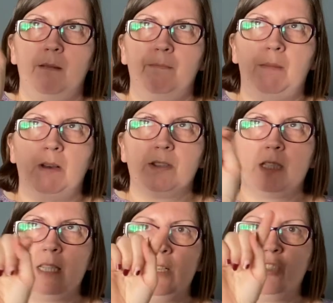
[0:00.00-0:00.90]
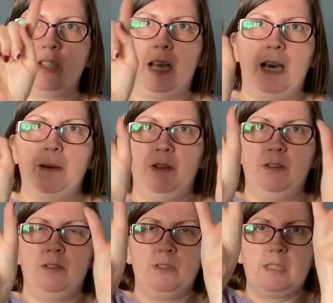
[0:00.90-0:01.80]
moss stitch
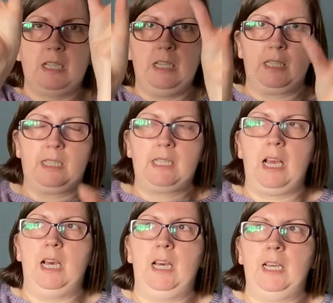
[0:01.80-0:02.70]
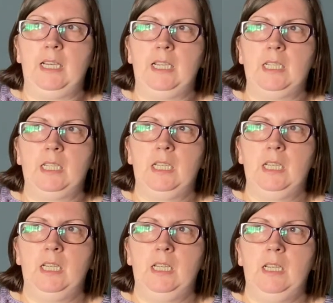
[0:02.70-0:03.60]
diamonds either side,
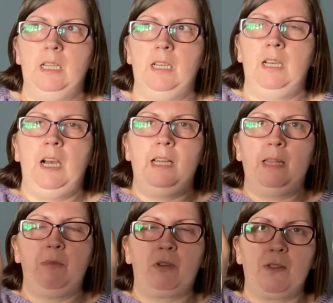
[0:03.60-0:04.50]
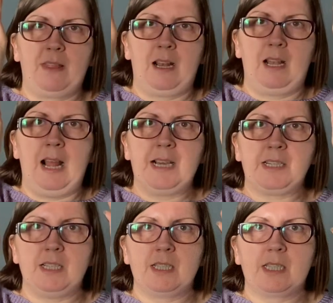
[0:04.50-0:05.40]
and then we've got the
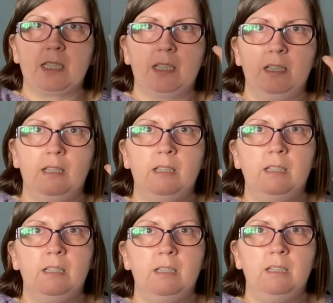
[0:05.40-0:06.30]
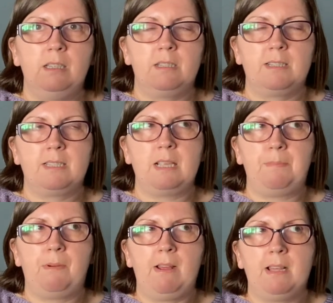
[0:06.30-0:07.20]
ladders to
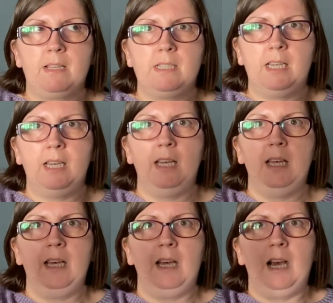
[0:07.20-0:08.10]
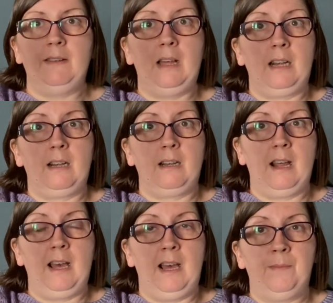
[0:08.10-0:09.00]
separate it, and then
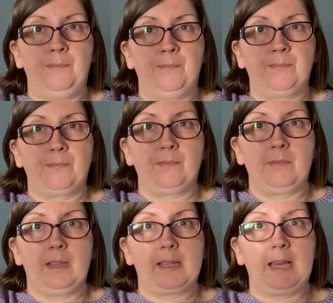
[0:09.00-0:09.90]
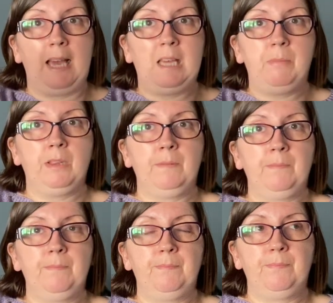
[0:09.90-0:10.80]
cable
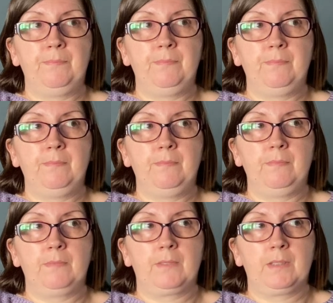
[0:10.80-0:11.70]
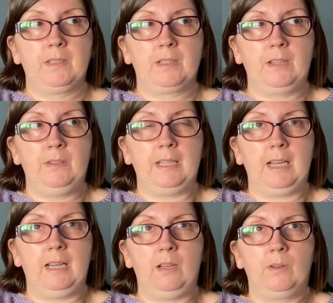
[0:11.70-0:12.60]
going
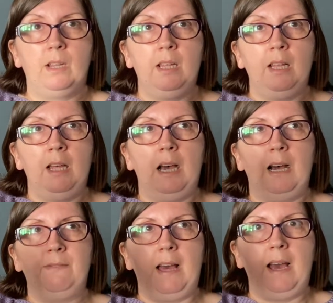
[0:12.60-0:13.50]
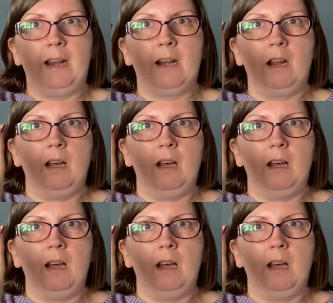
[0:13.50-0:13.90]
down, and then